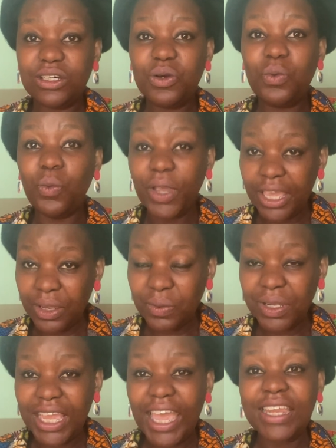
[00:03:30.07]

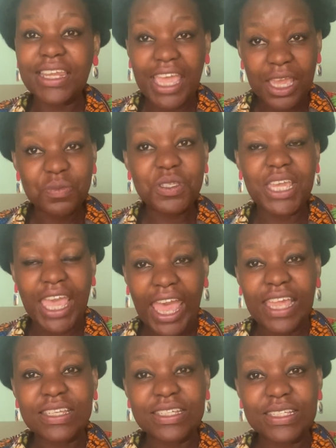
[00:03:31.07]
Weary and
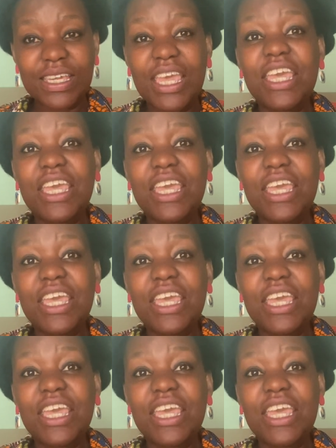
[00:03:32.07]
empty-handed,